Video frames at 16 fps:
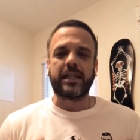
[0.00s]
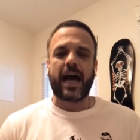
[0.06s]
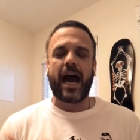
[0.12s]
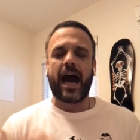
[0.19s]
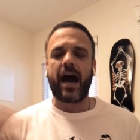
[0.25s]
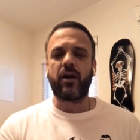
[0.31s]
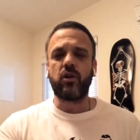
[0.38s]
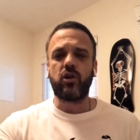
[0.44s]

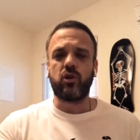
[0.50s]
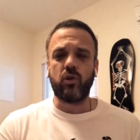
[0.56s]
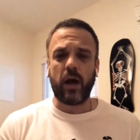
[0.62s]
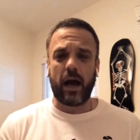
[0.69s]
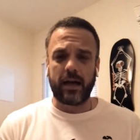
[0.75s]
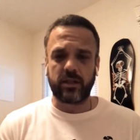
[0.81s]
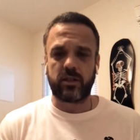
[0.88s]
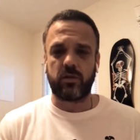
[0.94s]
How do you
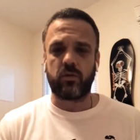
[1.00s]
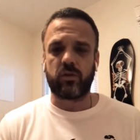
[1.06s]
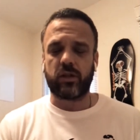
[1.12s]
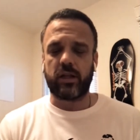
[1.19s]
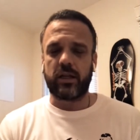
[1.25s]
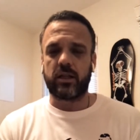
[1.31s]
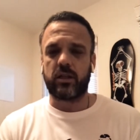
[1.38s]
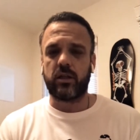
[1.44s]
guys do
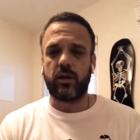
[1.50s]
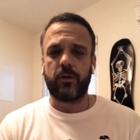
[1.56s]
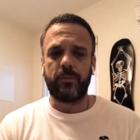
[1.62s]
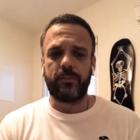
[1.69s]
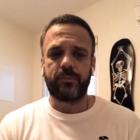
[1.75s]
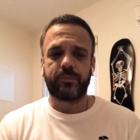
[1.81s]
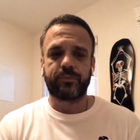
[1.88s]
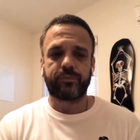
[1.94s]
things? You
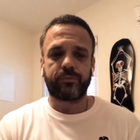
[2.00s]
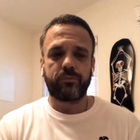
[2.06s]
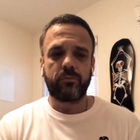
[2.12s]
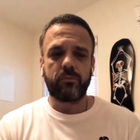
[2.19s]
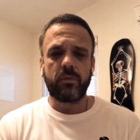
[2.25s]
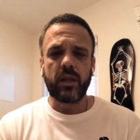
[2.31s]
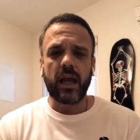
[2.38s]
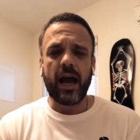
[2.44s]
know,
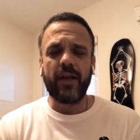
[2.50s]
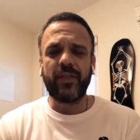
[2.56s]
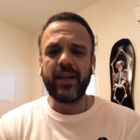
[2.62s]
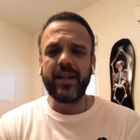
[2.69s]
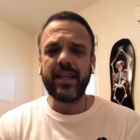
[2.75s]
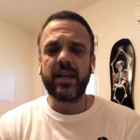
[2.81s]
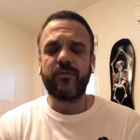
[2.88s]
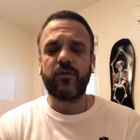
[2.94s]
I
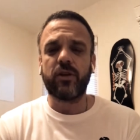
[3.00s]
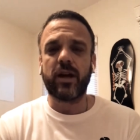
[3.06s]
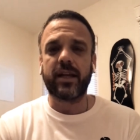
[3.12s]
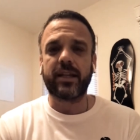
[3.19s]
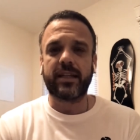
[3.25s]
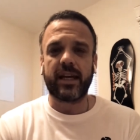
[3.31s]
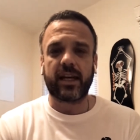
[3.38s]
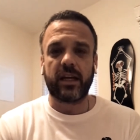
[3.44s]
think that if you're
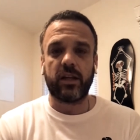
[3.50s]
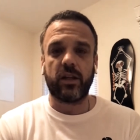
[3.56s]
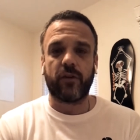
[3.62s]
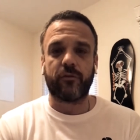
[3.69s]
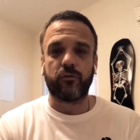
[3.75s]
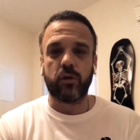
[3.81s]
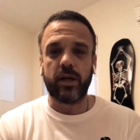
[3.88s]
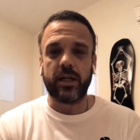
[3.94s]
not taking
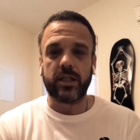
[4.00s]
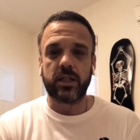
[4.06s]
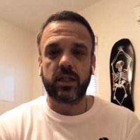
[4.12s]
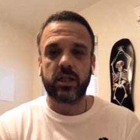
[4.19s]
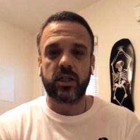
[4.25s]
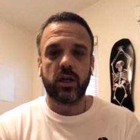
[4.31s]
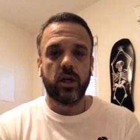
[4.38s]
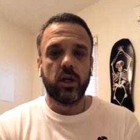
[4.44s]
enough
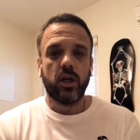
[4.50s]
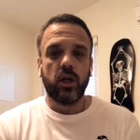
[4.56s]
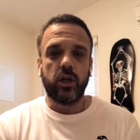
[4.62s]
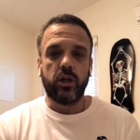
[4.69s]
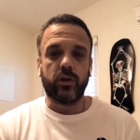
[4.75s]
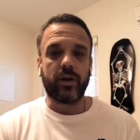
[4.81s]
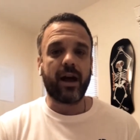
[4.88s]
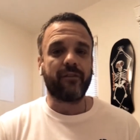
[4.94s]
risks,
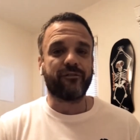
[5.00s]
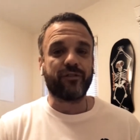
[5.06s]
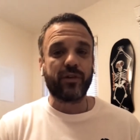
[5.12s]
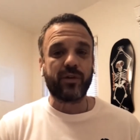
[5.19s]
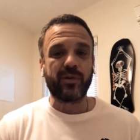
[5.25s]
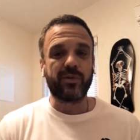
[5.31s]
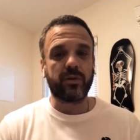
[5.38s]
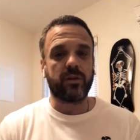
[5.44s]
you're not
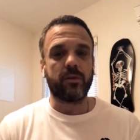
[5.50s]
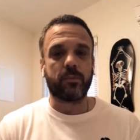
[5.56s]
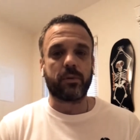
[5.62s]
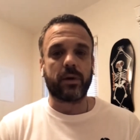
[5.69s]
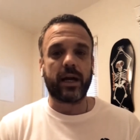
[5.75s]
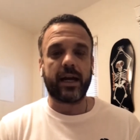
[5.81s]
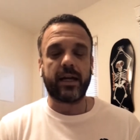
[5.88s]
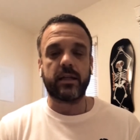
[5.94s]
furthering the
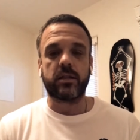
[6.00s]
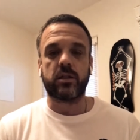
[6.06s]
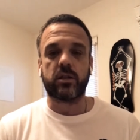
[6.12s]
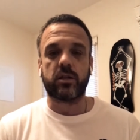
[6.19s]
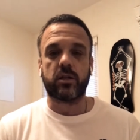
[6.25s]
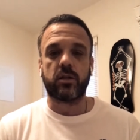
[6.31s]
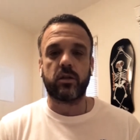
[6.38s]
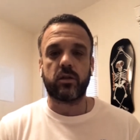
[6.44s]

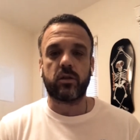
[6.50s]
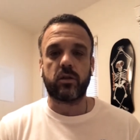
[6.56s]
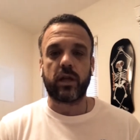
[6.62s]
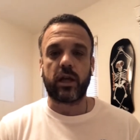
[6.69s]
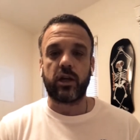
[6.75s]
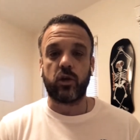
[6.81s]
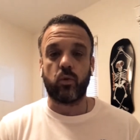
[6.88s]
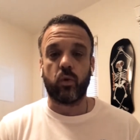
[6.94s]
brand's
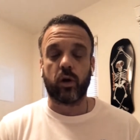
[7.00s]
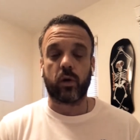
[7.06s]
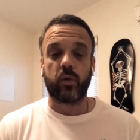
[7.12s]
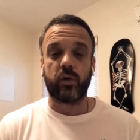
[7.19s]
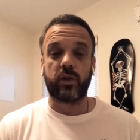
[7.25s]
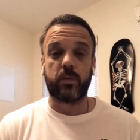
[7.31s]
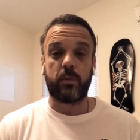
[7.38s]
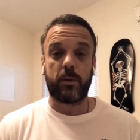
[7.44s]
that you work
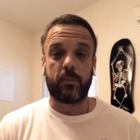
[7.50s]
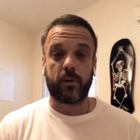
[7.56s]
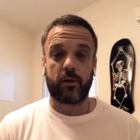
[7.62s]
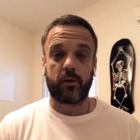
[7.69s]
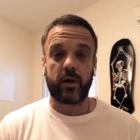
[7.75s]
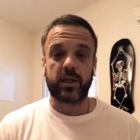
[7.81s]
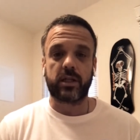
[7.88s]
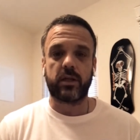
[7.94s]
with to be
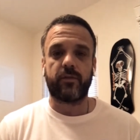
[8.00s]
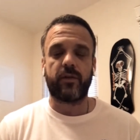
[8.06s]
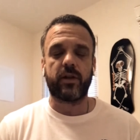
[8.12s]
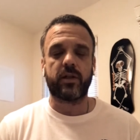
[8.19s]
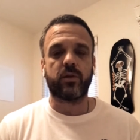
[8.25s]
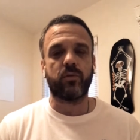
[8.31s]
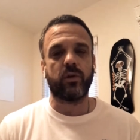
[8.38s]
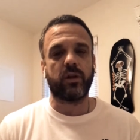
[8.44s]
progressive
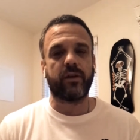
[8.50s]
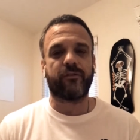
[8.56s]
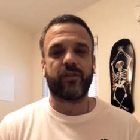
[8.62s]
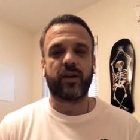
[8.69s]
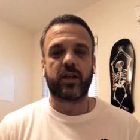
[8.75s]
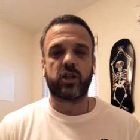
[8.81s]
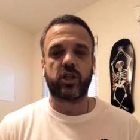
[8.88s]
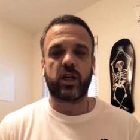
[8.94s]
and to really
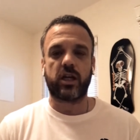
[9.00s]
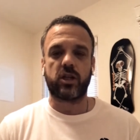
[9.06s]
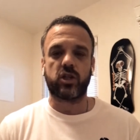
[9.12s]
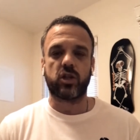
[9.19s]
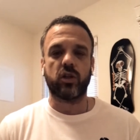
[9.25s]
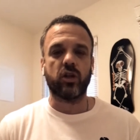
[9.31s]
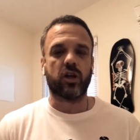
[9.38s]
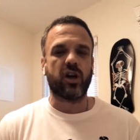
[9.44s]
affect
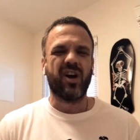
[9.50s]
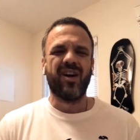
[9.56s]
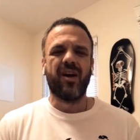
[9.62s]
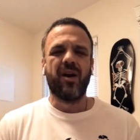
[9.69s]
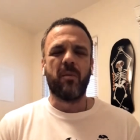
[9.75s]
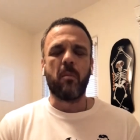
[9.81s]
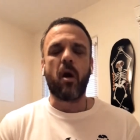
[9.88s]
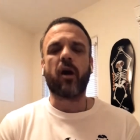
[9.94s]
change. Look,
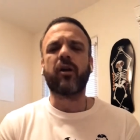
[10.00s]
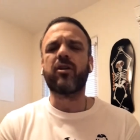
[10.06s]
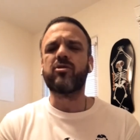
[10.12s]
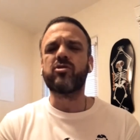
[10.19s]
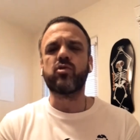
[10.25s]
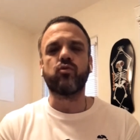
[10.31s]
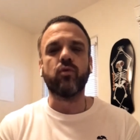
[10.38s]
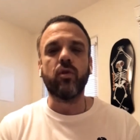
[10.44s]

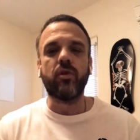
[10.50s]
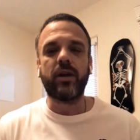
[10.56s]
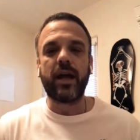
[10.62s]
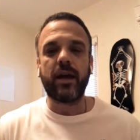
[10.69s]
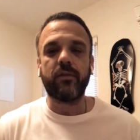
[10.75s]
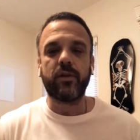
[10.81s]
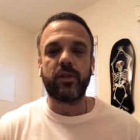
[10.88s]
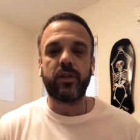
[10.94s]
marketers ruin
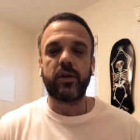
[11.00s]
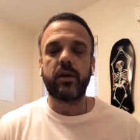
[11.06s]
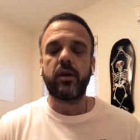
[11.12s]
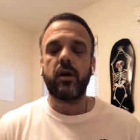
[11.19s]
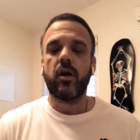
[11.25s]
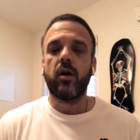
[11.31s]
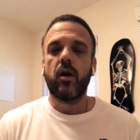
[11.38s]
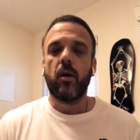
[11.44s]

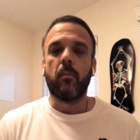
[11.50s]
everything.